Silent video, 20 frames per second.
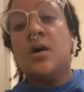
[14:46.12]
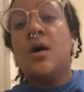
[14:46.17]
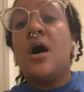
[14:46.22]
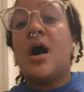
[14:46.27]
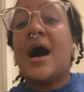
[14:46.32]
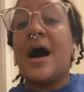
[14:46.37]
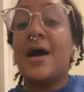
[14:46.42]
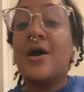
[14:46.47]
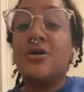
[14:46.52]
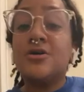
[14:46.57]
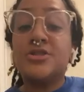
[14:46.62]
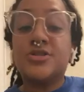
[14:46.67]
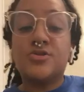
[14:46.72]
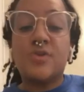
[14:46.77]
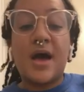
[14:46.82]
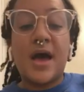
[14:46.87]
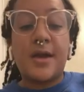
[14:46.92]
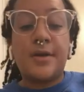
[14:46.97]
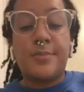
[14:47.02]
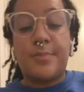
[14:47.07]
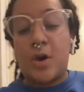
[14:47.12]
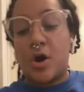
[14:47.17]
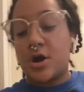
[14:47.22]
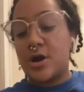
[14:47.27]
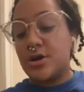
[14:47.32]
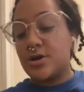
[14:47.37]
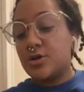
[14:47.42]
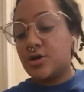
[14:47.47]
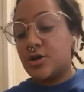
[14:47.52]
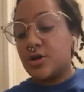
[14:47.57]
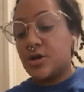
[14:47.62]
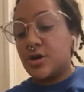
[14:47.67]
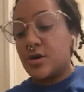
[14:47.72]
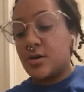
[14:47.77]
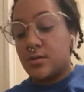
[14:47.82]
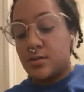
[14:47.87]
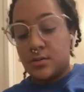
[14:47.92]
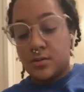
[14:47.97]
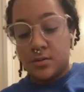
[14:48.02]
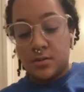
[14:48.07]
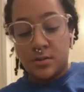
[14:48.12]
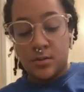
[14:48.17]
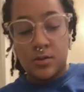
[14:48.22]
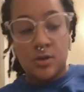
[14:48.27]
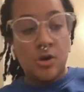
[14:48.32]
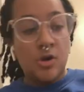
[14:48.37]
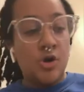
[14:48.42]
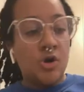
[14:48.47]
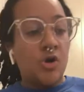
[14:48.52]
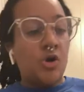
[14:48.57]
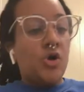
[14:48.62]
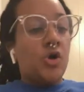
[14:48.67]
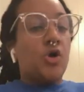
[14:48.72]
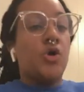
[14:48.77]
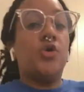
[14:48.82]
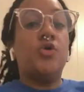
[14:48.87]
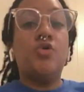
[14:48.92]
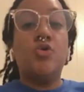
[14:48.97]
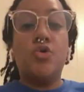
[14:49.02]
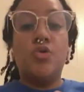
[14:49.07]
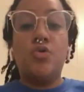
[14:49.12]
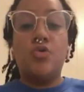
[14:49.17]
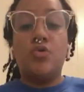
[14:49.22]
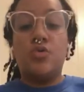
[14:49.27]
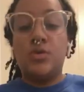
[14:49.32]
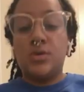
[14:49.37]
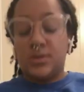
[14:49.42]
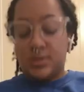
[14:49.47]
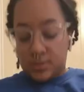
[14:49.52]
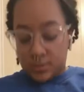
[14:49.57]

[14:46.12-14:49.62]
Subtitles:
I also had a partner who,